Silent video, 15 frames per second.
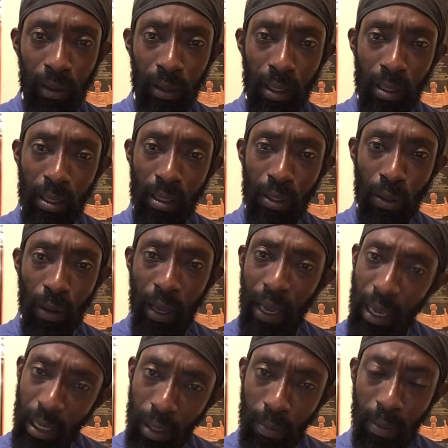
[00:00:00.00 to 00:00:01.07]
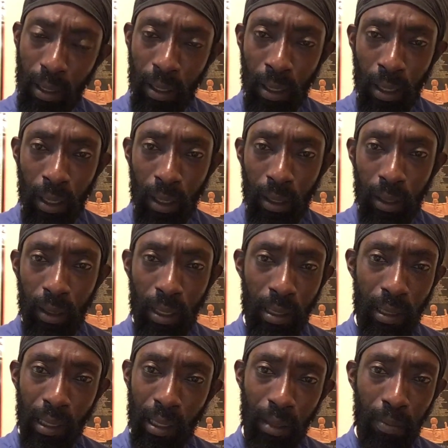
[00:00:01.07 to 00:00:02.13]
This is your enemy.
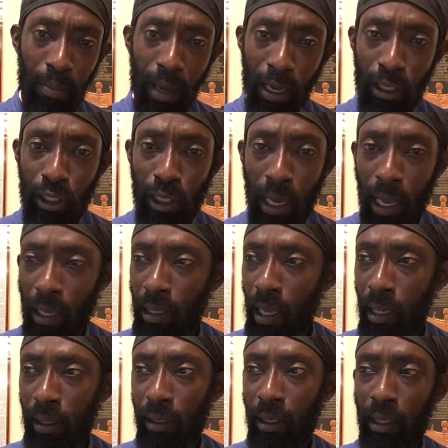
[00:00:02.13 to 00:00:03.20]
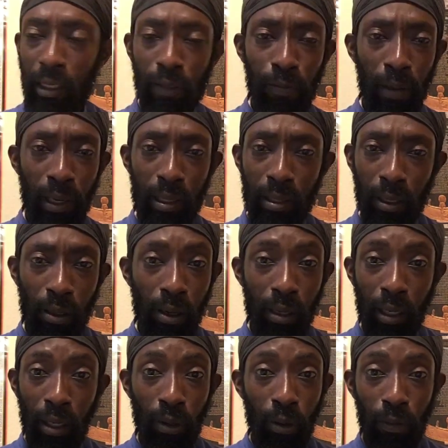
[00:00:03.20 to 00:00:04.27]
This little man child that these fellas are going
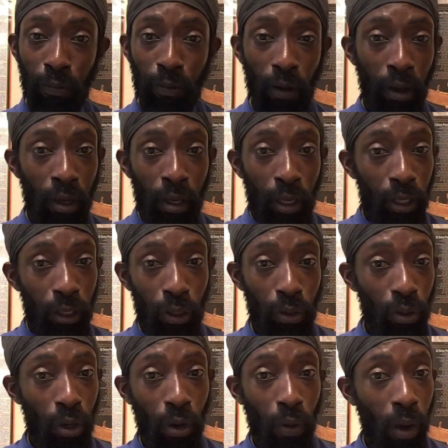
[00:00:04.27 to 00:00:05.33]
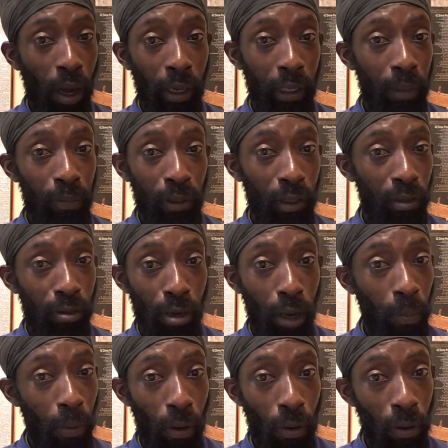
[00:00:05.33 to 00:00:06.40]
to look for. You don't want him to grow
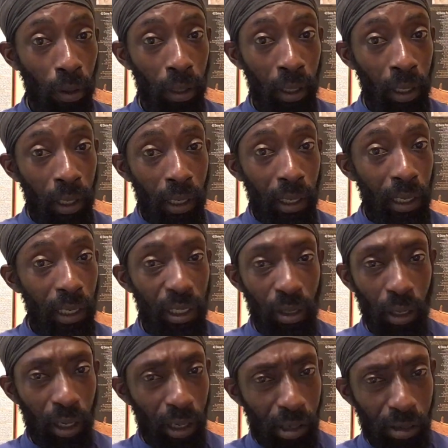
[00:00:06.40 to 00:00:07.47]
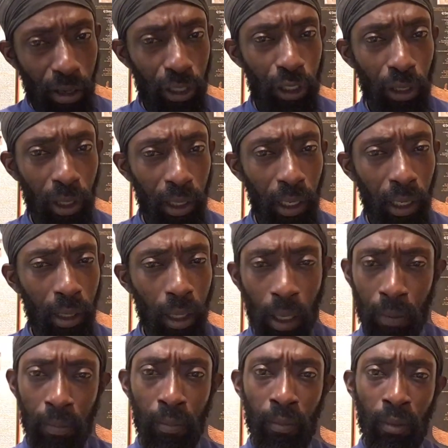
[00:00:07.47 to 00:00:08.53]
up old. He's going to crush your
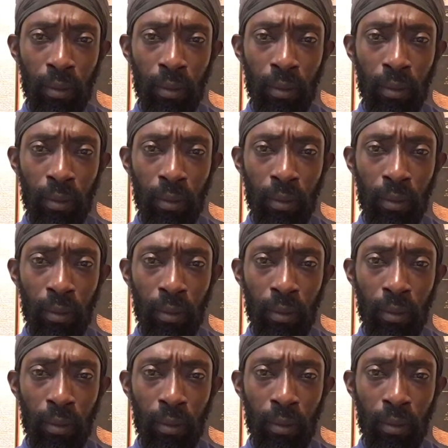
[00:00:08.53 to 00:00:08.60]
kingdom.